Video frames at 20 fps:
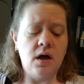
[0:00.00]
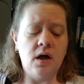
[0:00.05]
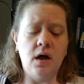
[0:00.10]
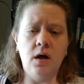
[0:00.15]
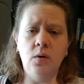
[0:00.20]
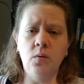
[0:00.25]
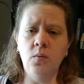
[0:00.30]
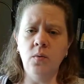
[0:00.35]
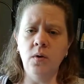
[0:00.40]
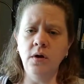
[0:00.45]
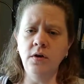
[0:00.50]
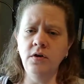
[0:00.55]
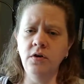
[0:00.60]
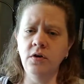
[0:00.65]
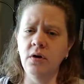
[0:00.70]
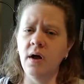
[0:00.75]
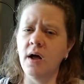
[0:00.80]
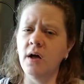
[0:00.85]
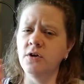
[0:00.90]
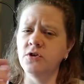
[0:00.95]
I
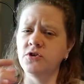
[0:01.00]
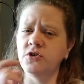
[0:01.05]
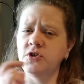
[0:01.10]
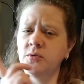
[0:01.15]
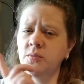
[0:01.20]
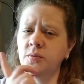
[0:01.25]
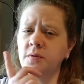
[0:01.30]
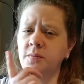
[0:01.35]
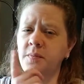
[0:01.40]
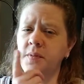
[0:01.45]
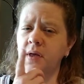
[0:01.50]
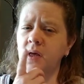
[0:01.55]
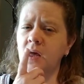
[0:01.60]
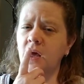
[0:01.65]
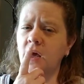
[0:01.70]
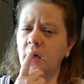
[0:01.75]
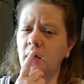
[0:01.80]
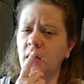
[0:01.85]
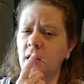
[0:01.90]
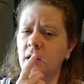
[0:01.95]
wonder how she would
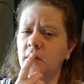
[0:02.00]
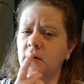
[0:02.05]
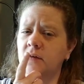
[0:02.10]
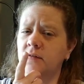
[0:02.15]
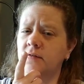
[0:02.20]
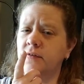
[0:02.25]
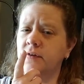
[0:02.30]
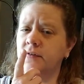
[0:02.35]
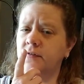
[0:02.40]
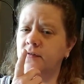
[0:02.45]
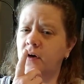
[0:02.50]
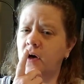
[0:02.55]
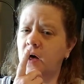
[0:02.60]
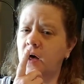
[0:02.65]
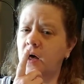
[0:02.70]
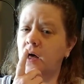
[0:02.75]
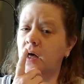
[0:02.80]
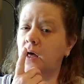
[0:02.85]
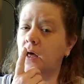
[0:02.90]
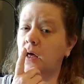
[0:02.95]
behave if
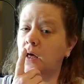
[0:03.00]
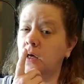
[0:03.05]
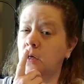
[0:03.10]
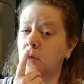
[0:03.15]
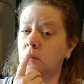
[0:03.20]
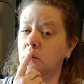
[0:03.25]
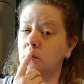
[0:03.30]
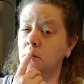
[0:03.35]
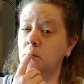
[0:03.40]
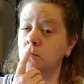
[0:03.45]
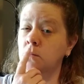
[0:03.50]
I...